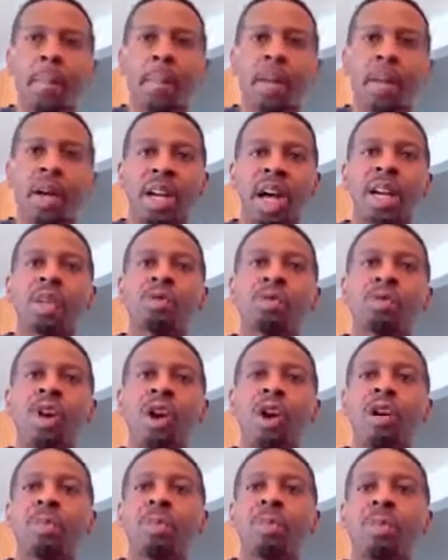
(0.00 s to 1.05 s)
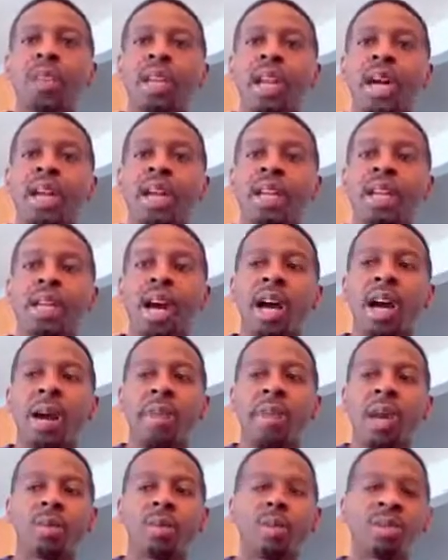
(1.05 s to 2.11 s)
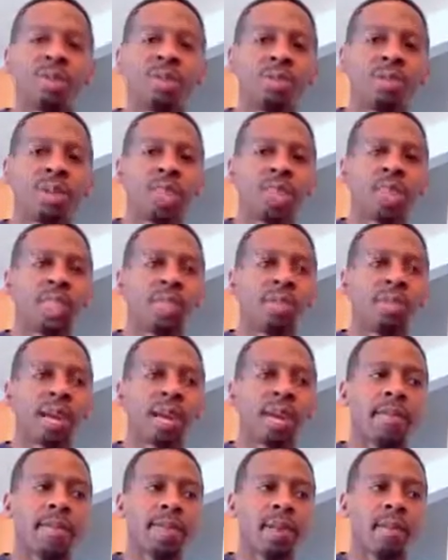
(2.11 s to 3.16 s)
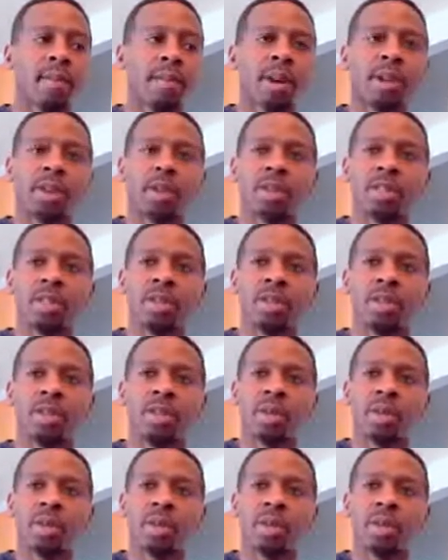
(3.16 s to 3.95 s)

But I do hope that I'm able to at least benefit parents